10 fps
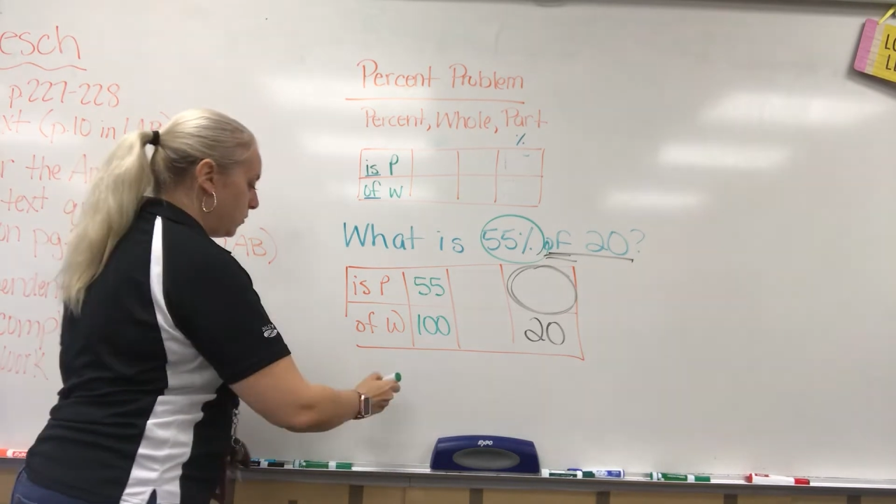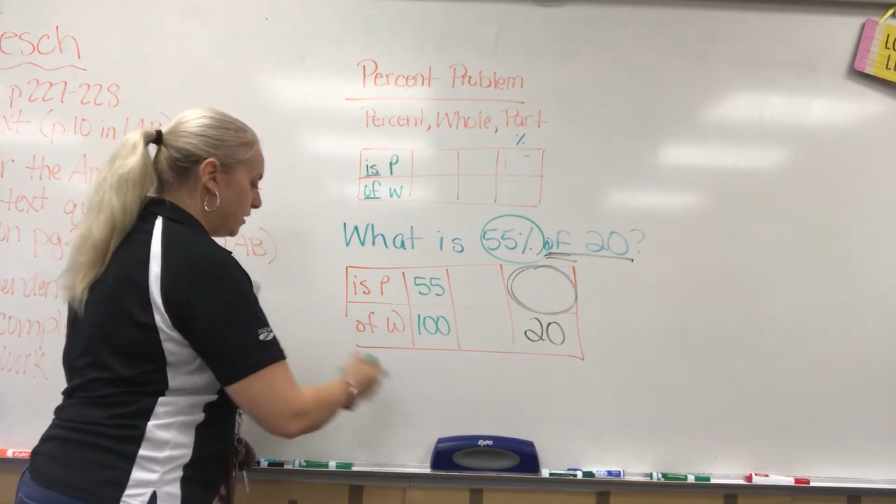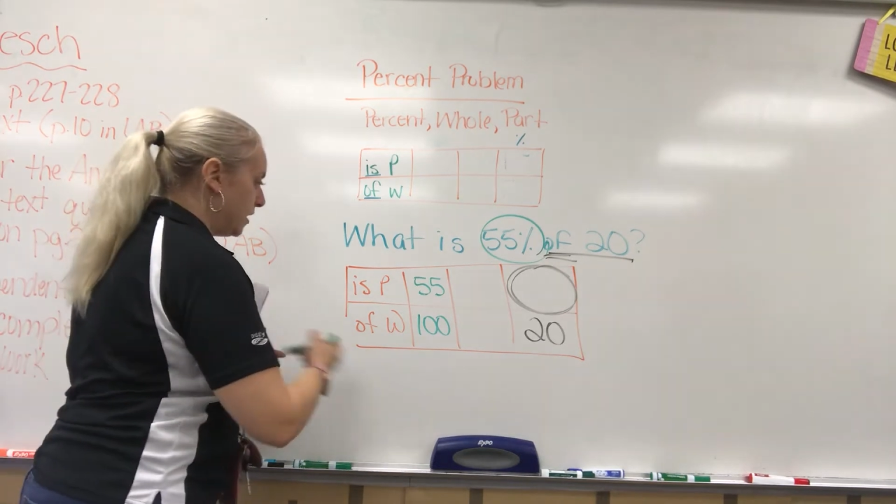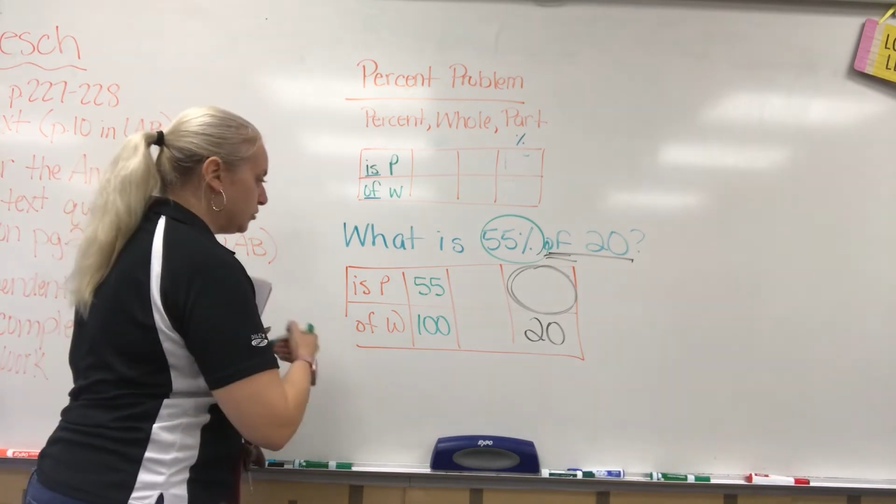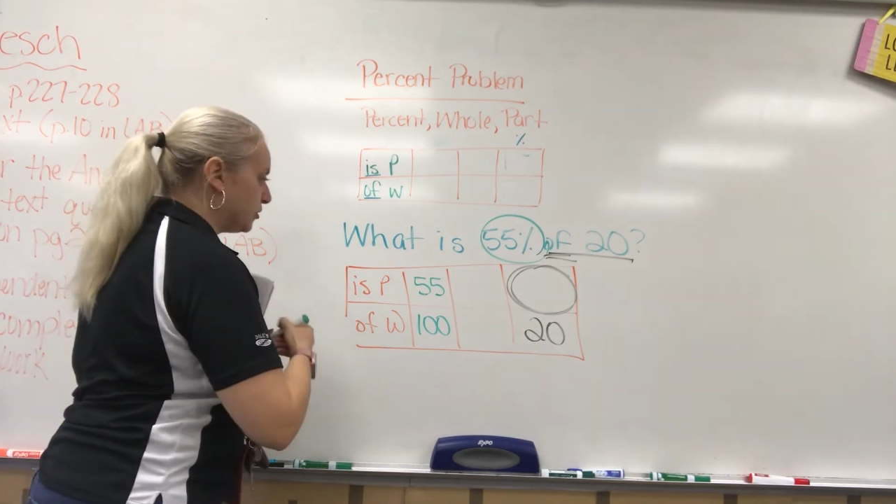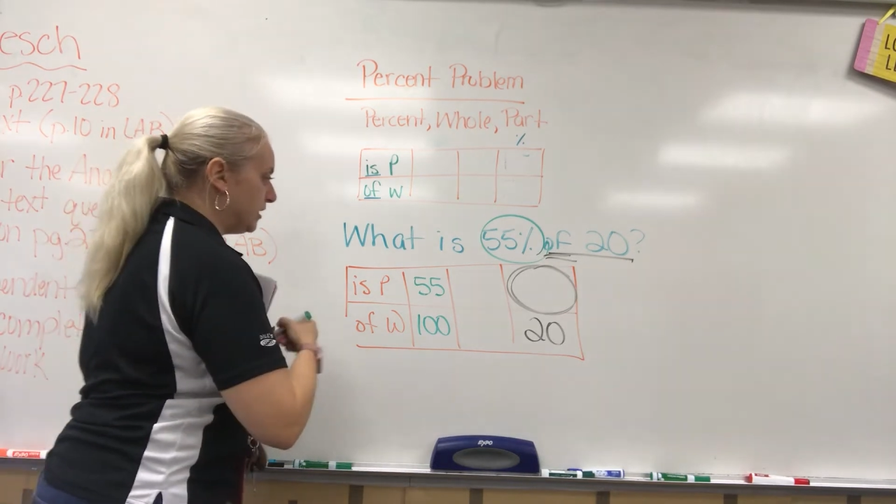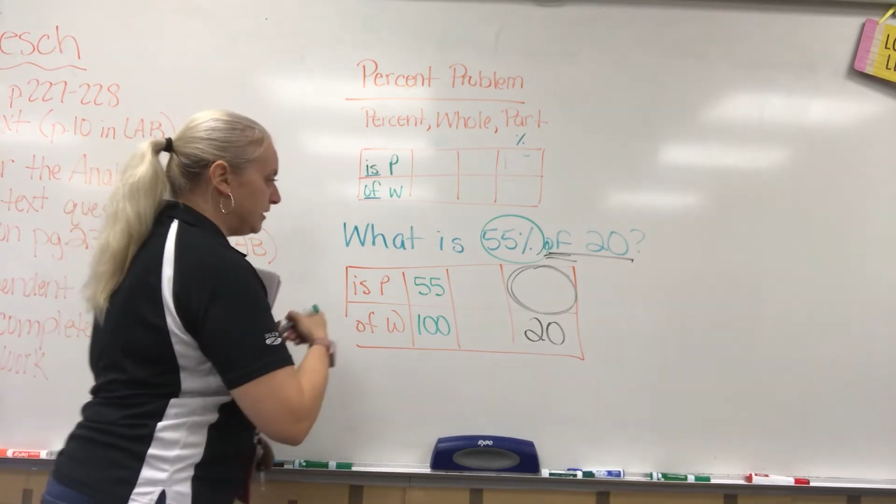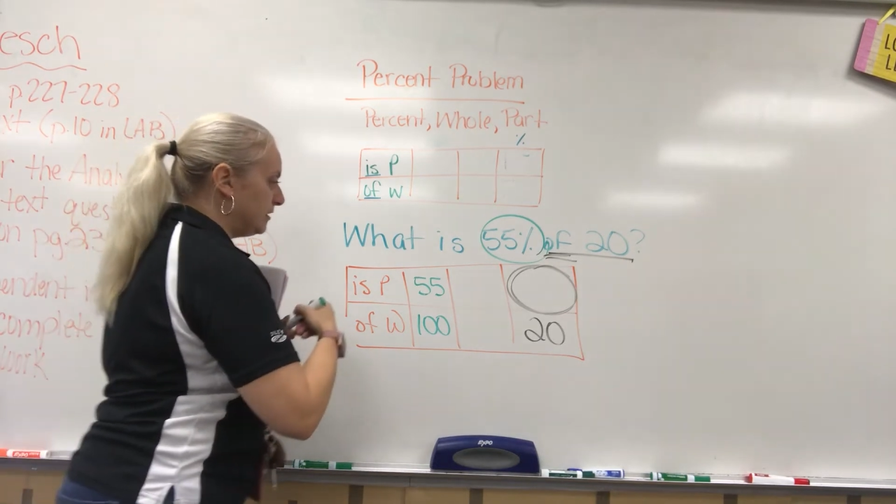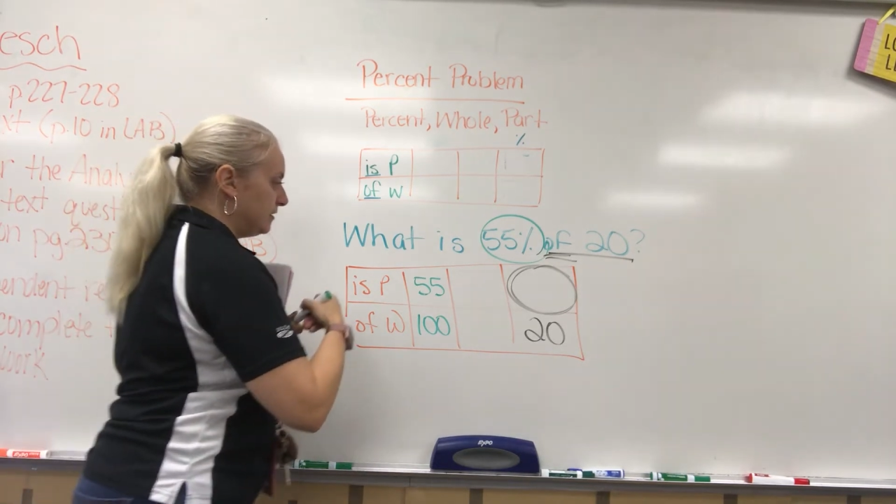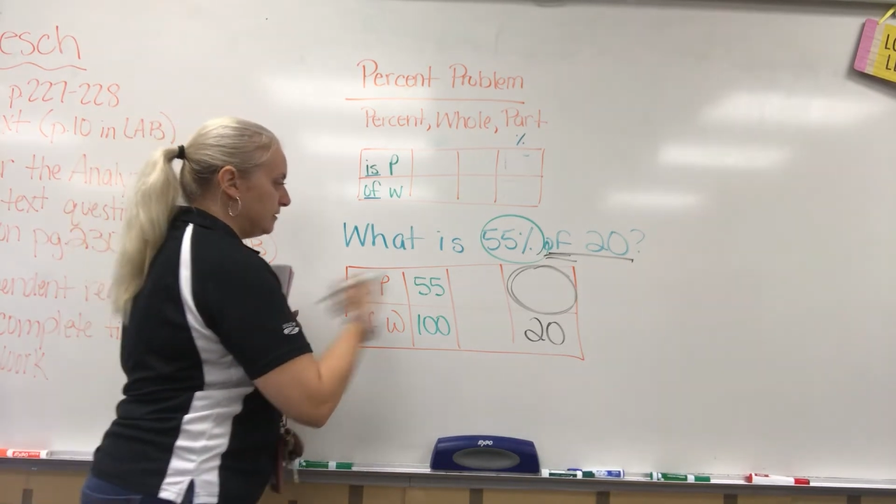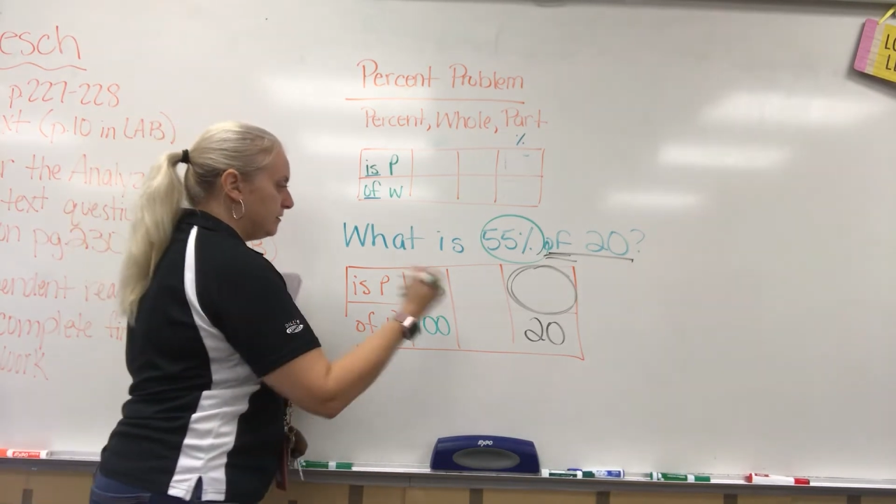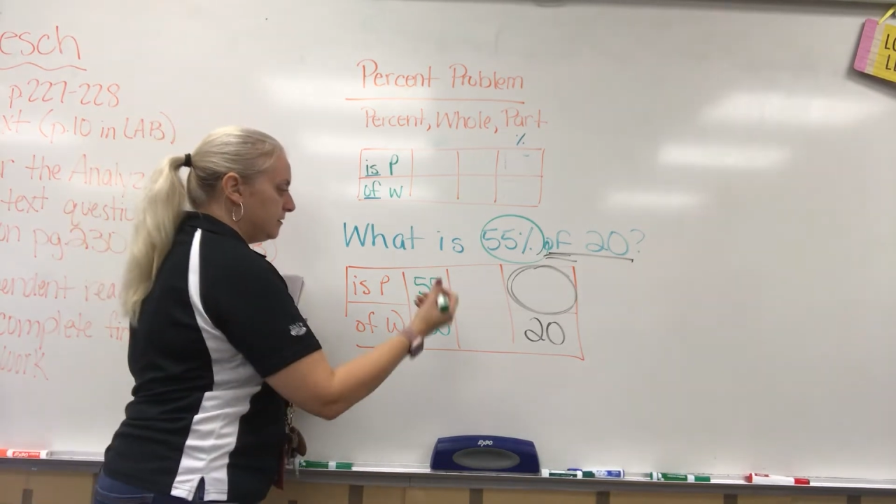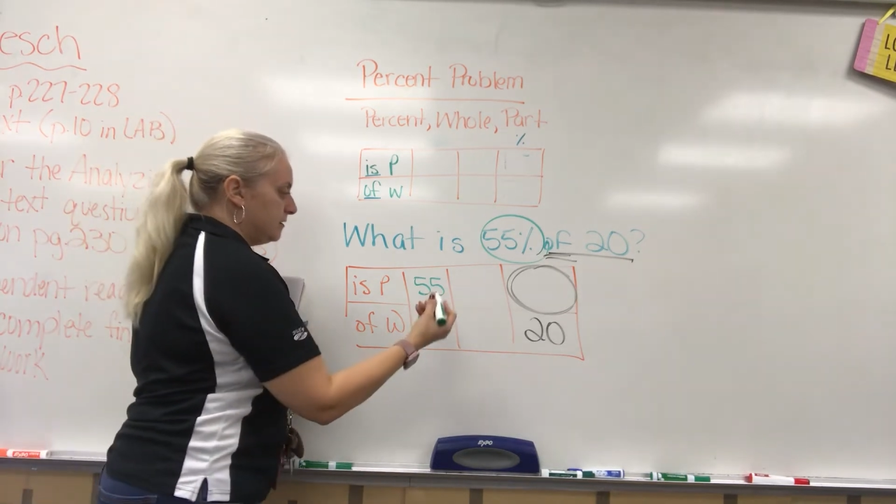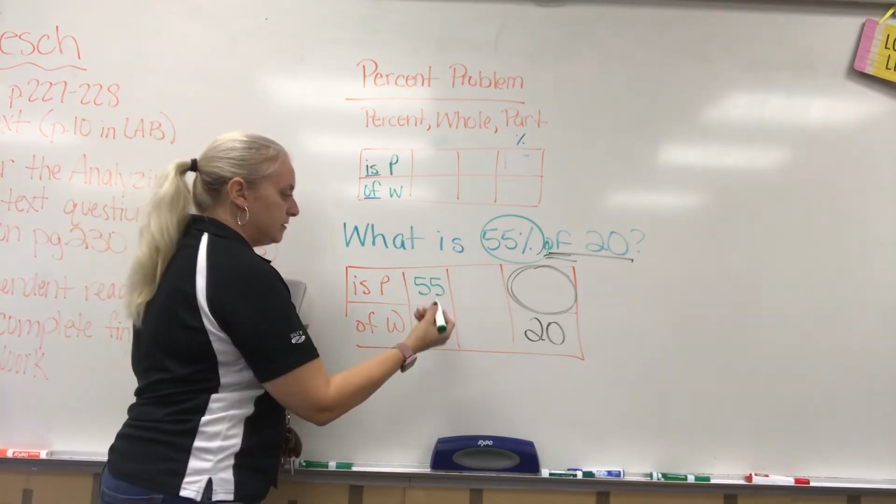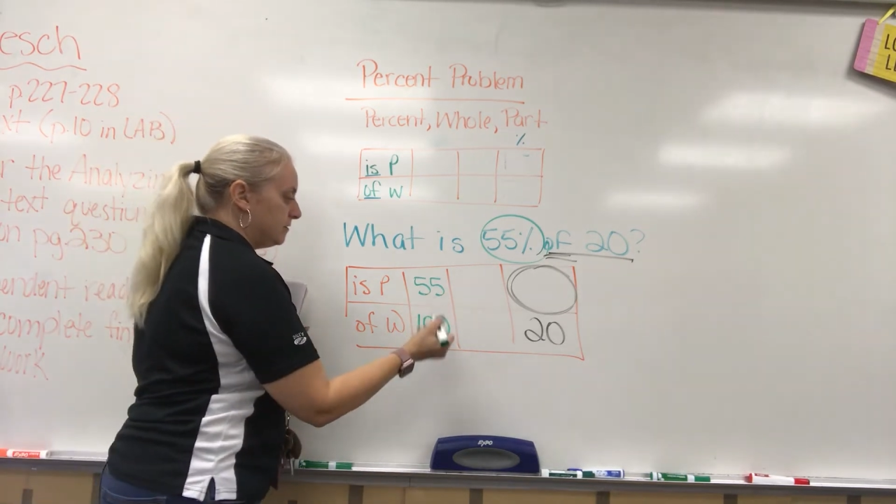100
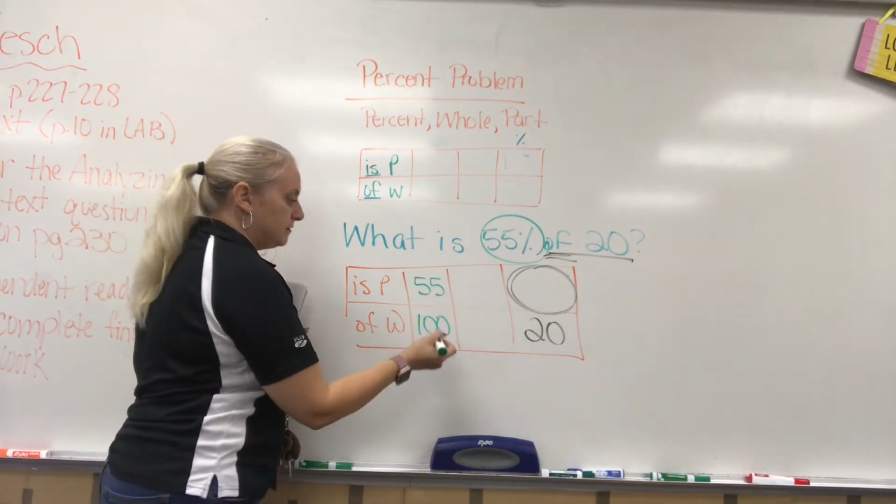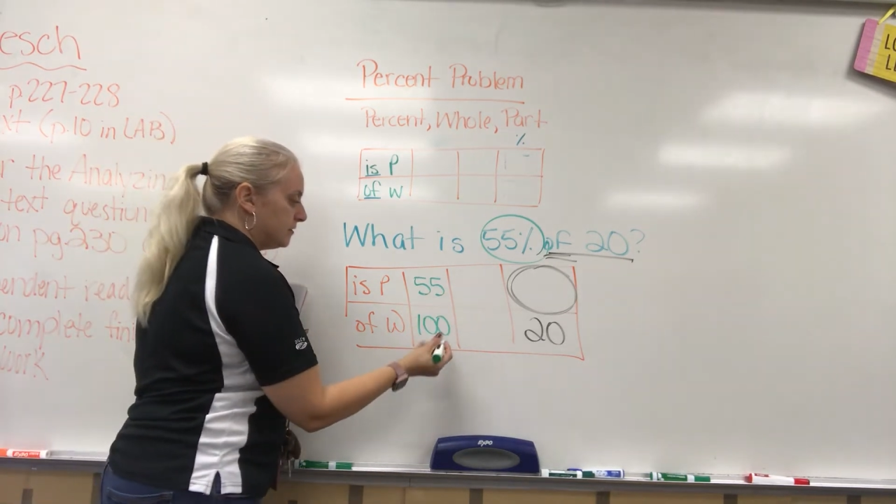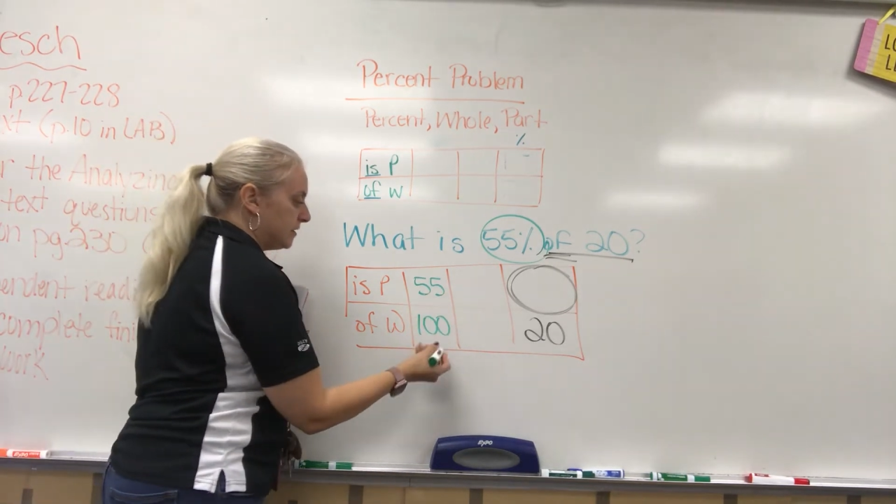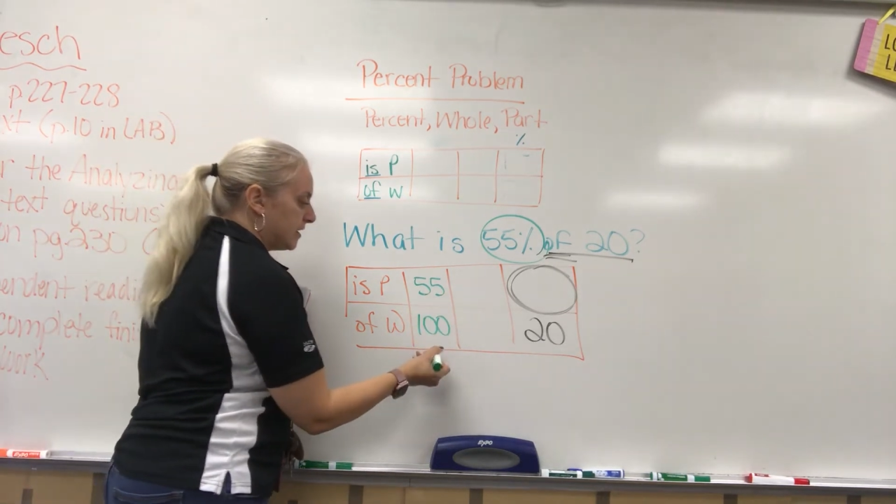to